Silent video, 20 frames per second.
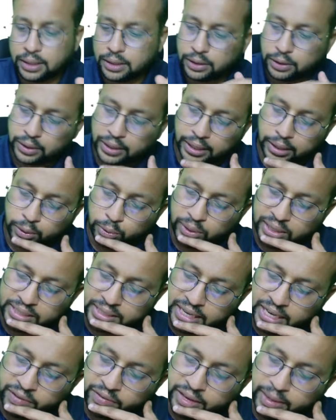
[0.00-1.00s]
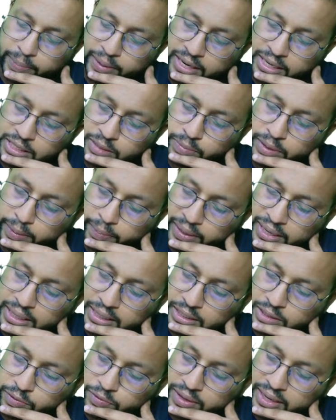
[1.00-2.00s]
You can do HIV, hepatitis B,
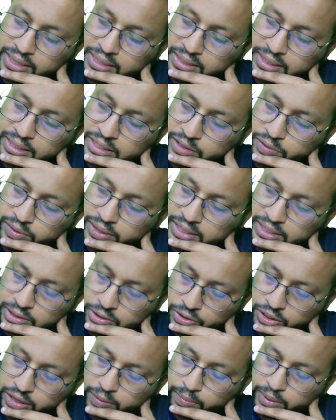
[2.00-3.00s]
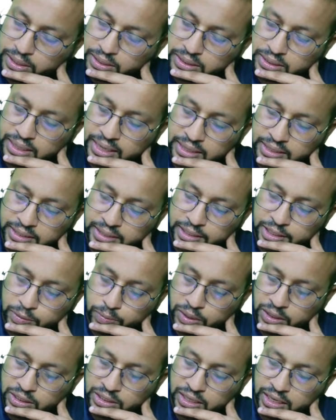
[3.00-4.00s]
hepatitis V at 6 weeks, 3 months, and 6
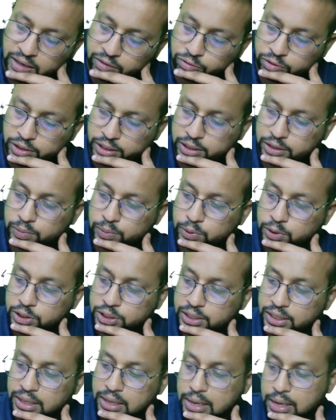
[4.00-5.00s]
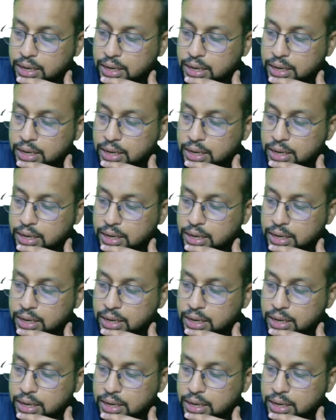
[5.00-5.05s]
months after exposure